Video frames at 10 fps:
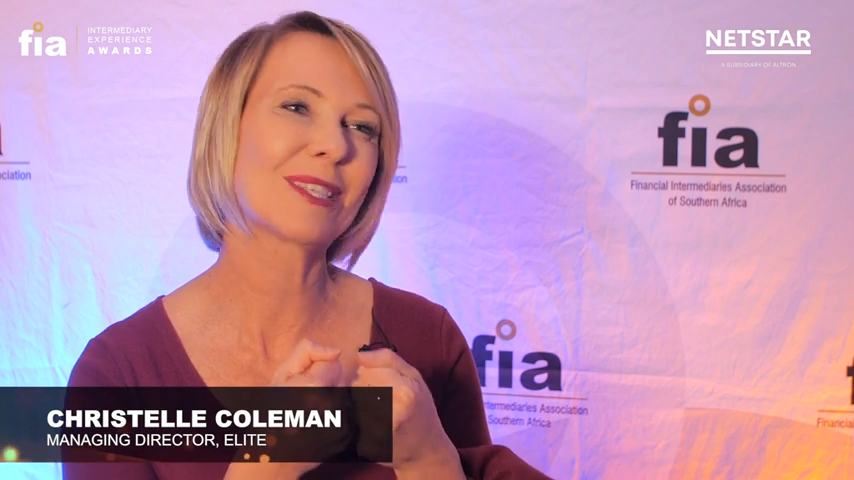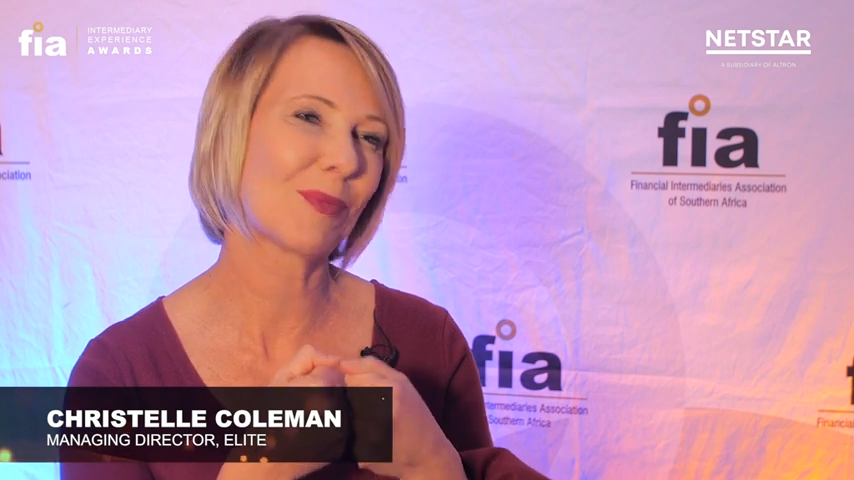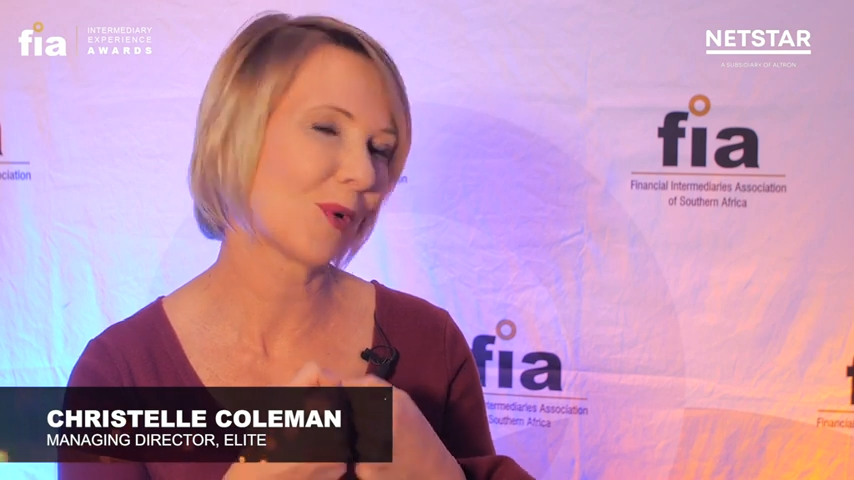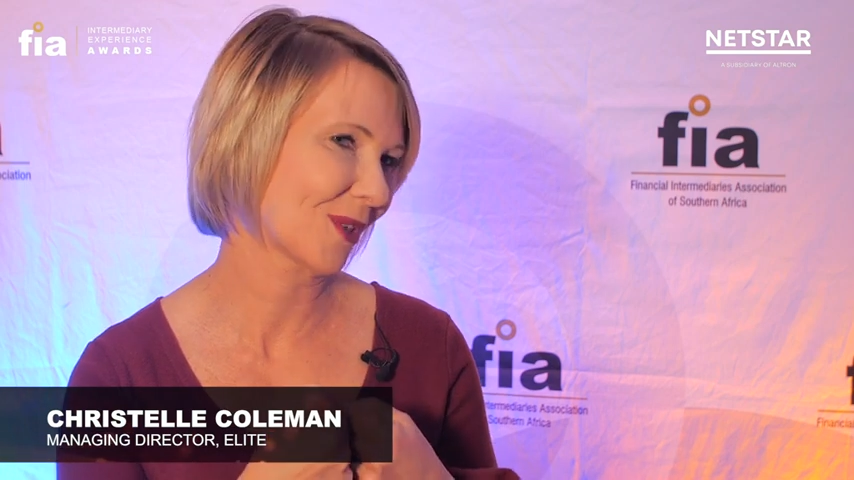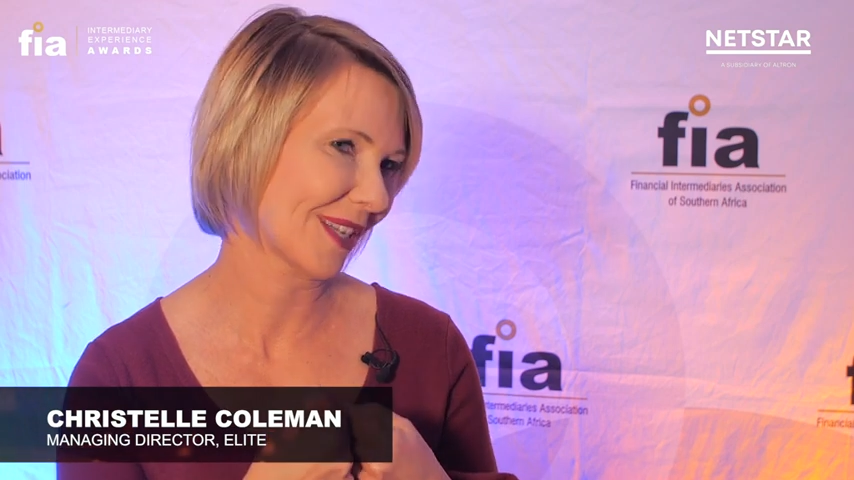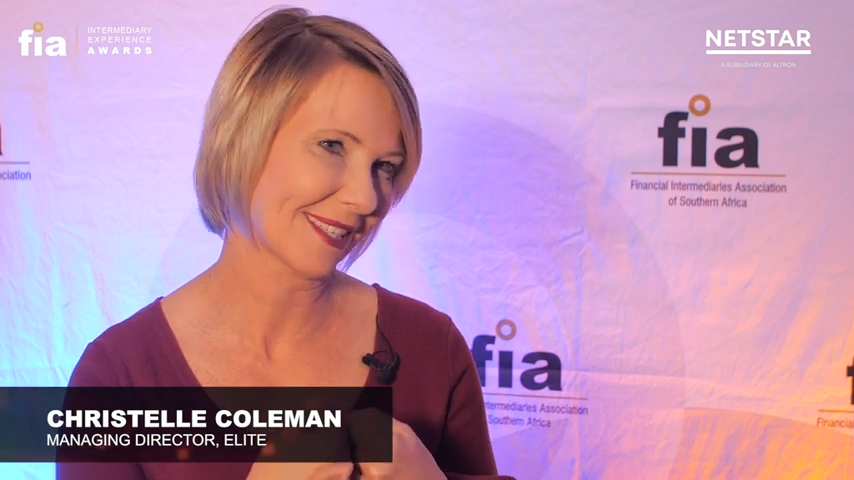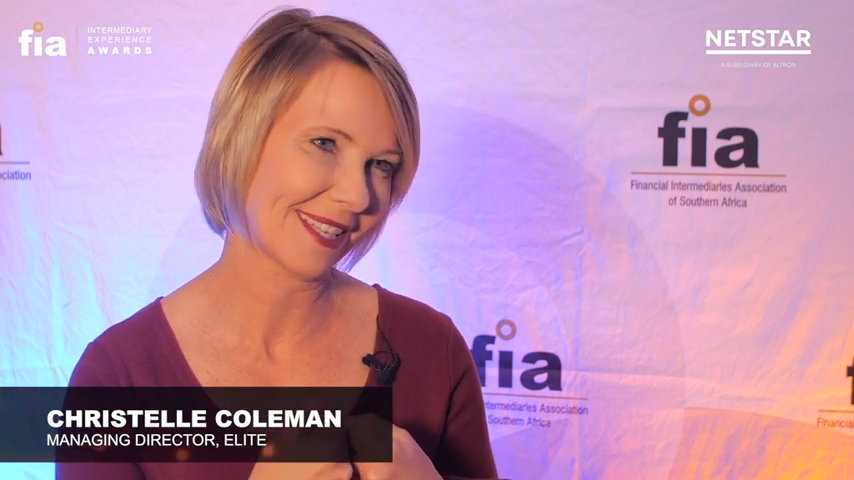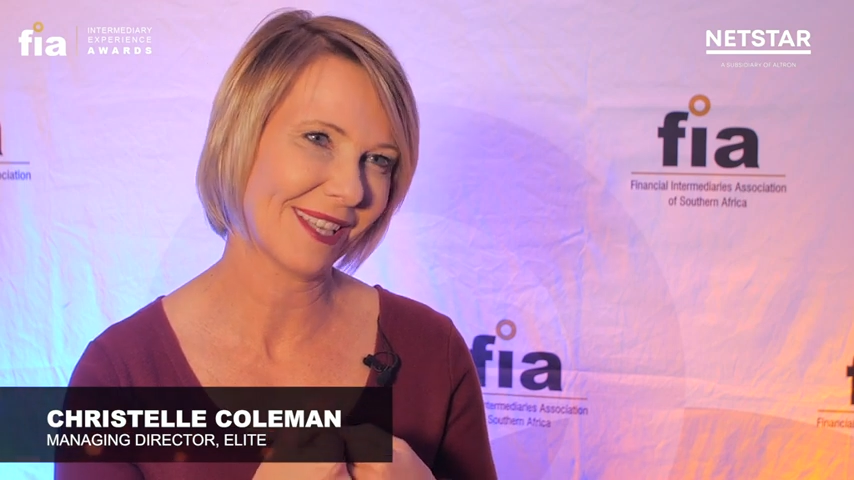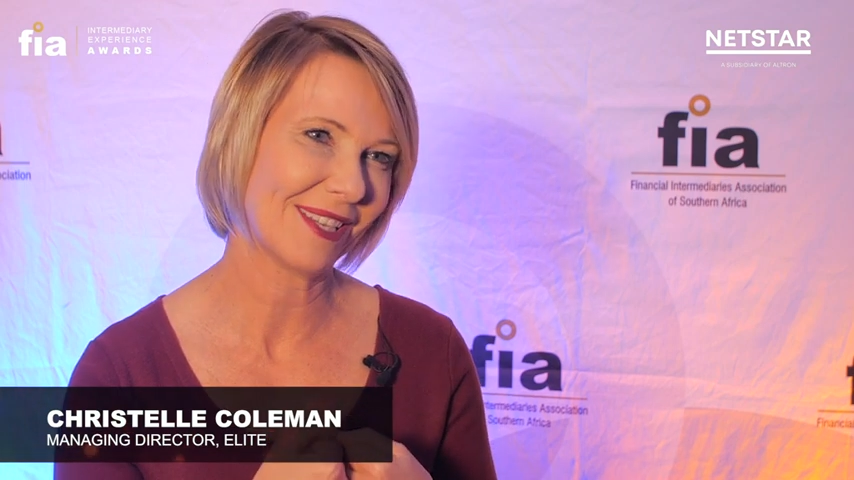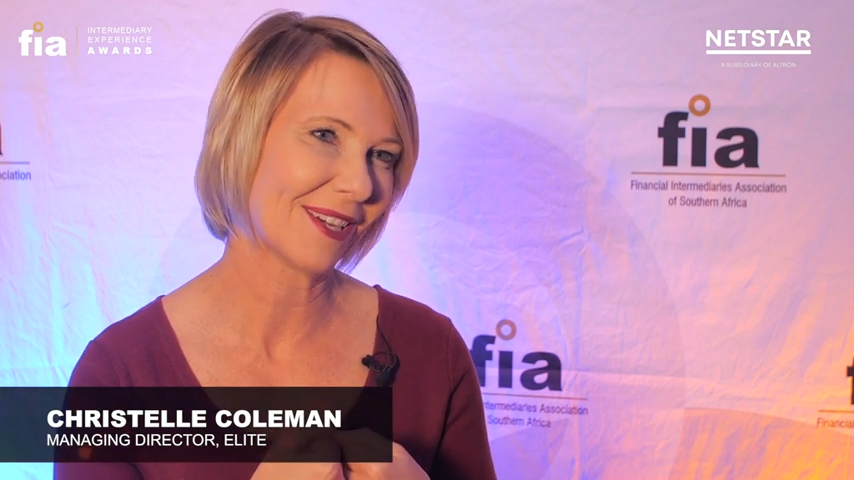support us
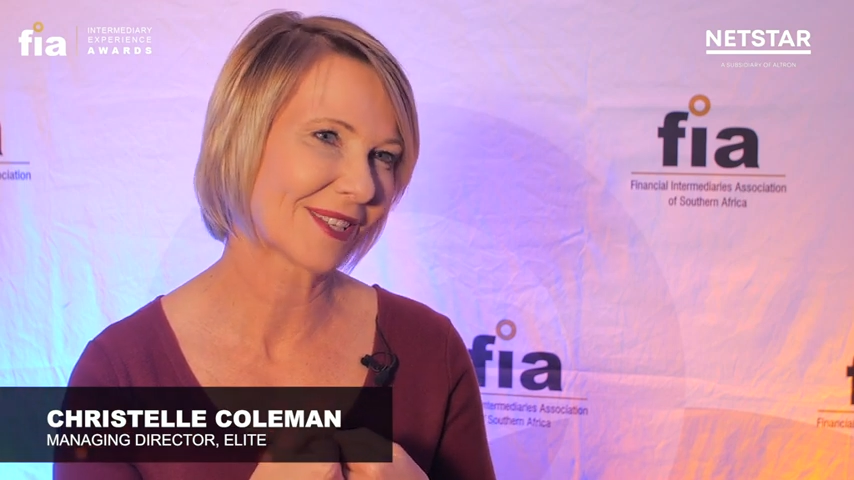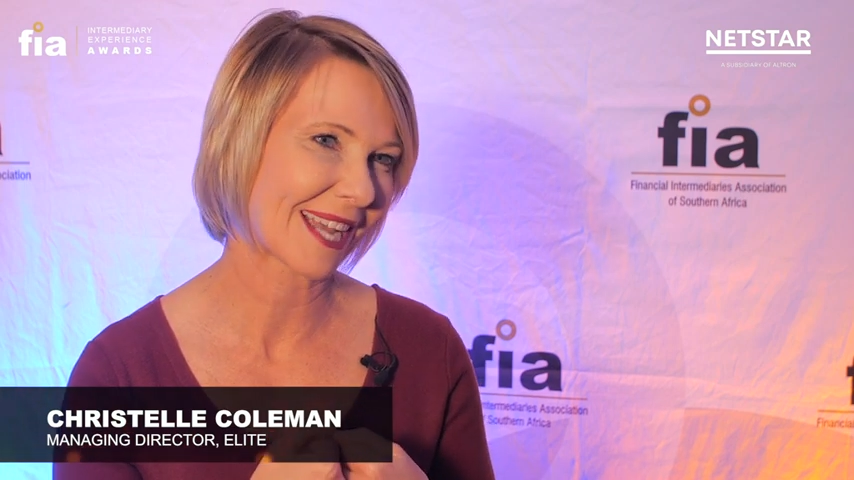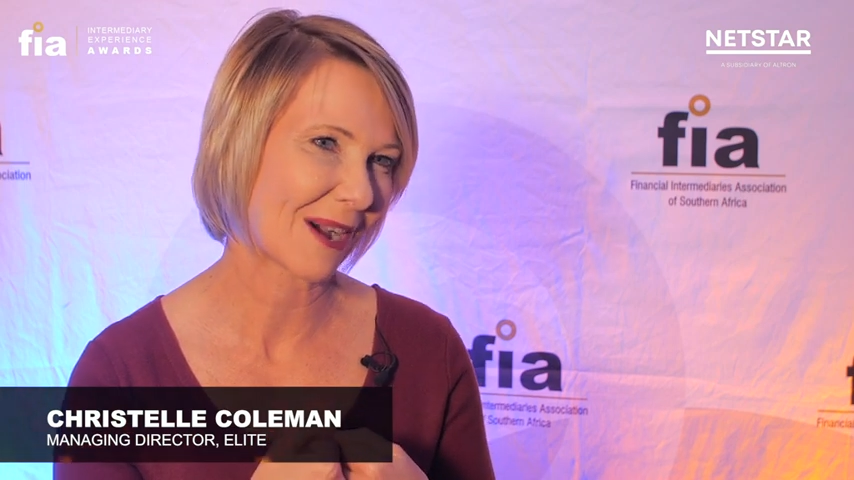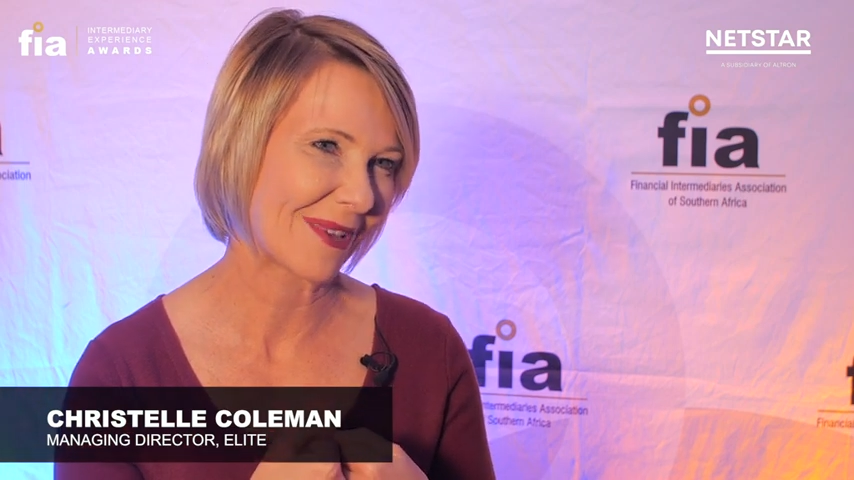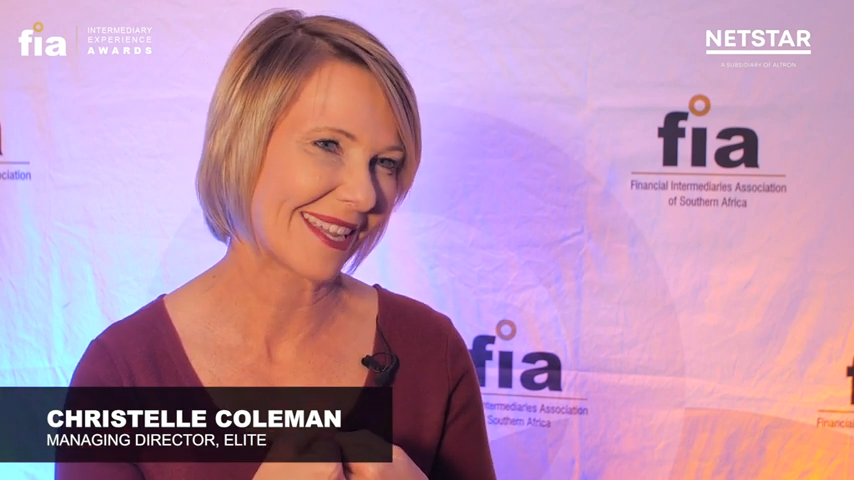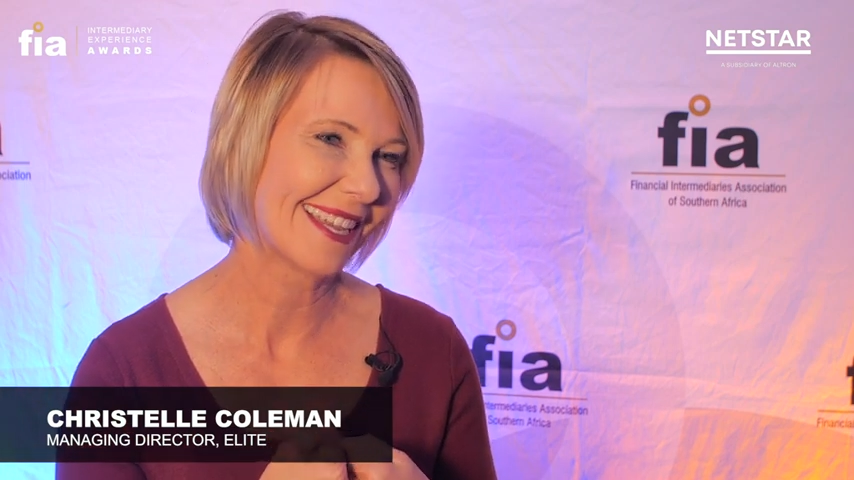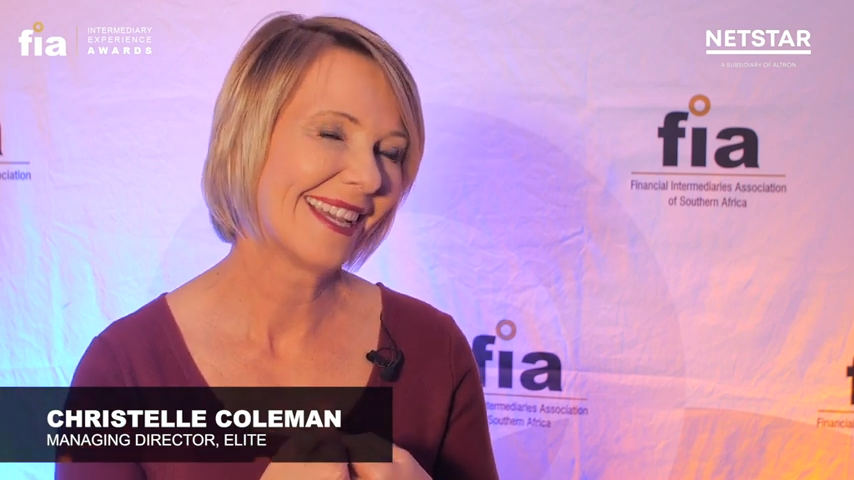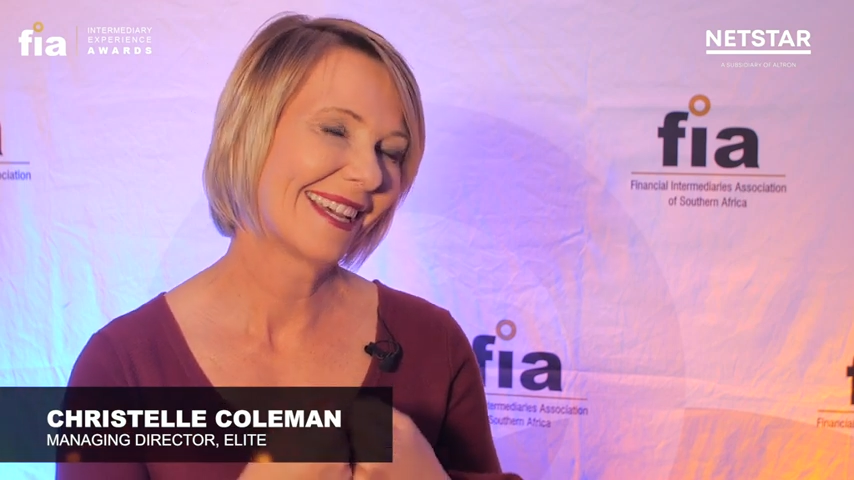in the years coming